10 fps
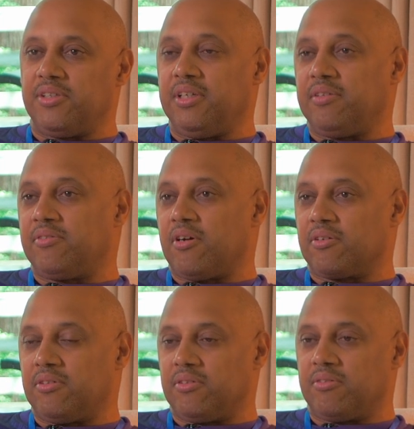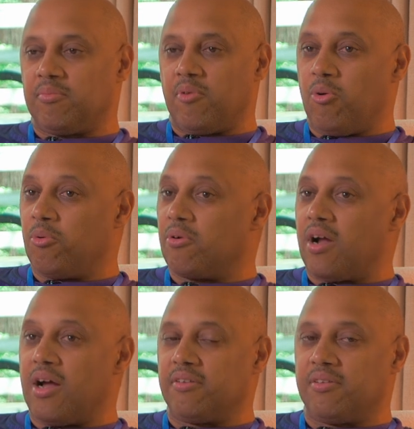she had talked to some older
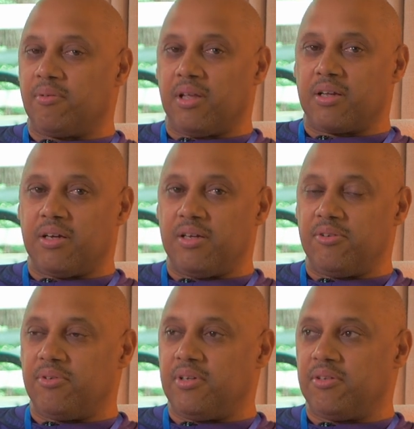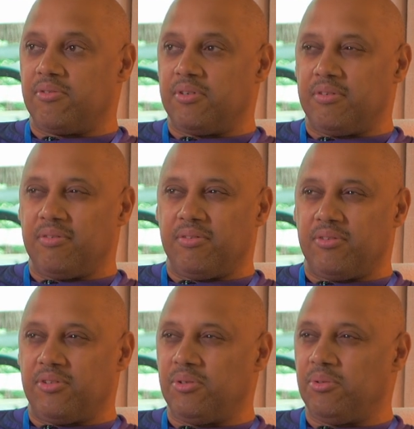aunts that were like 100,
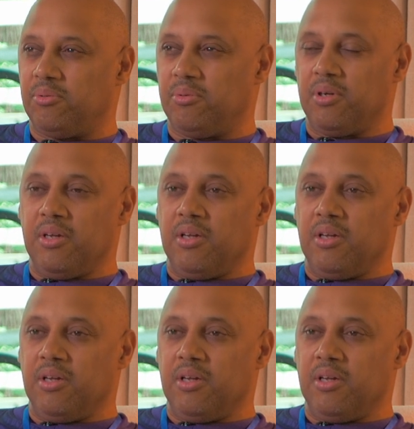102